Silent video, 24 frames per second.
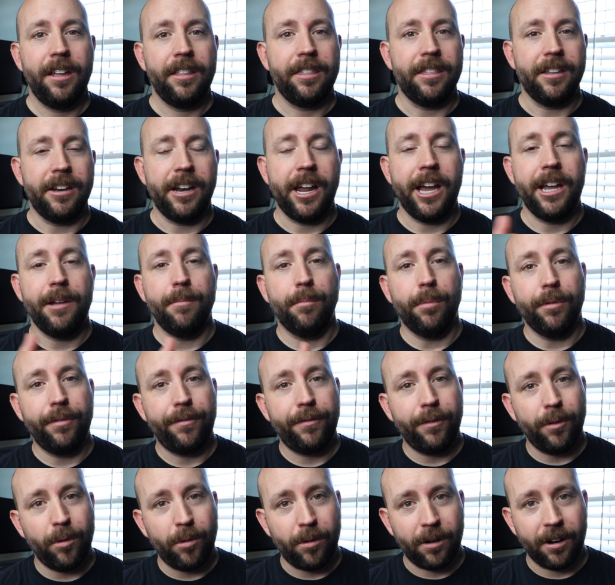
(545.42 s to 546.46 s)
The night
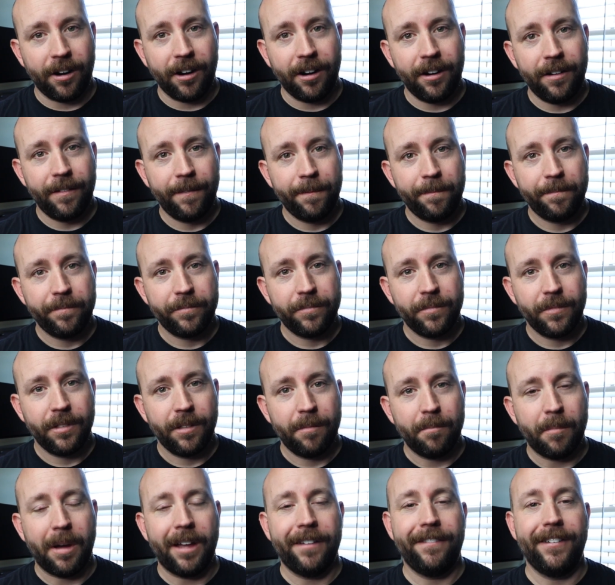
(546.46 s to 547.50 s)
before,
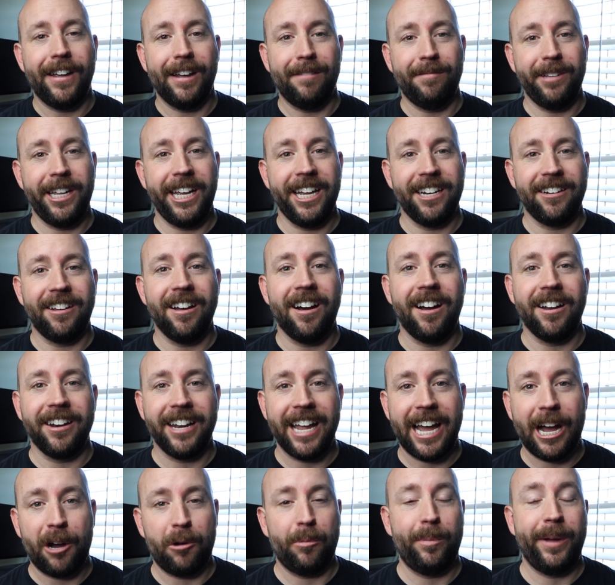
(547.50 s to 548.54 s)
my family had gone
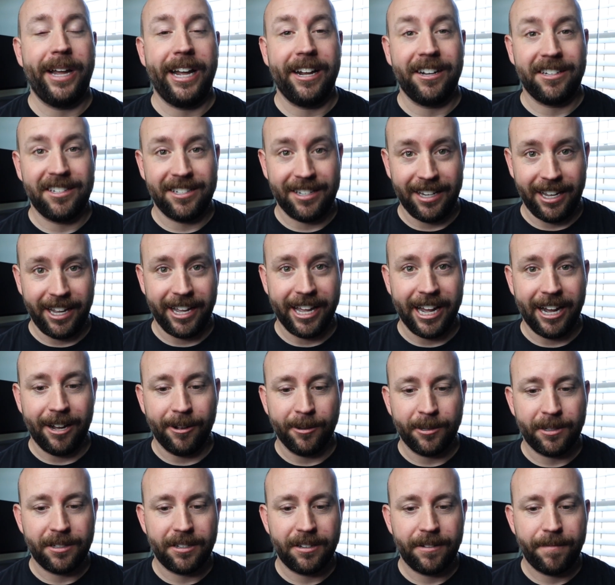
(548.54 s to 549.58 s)
to Outback
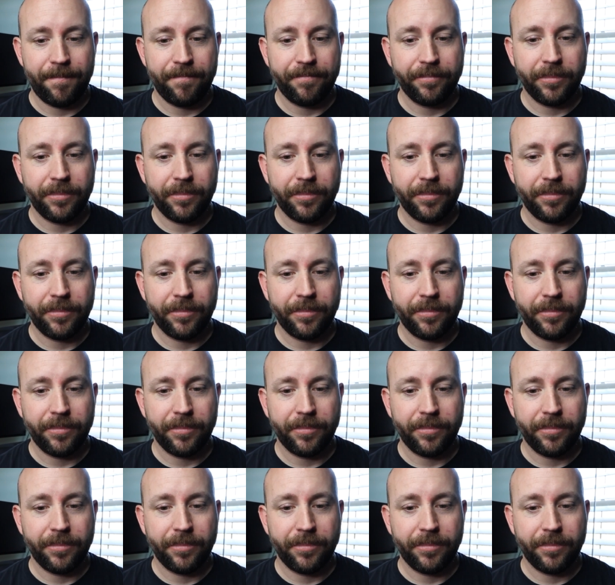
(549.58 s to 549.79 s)
Steakhouse.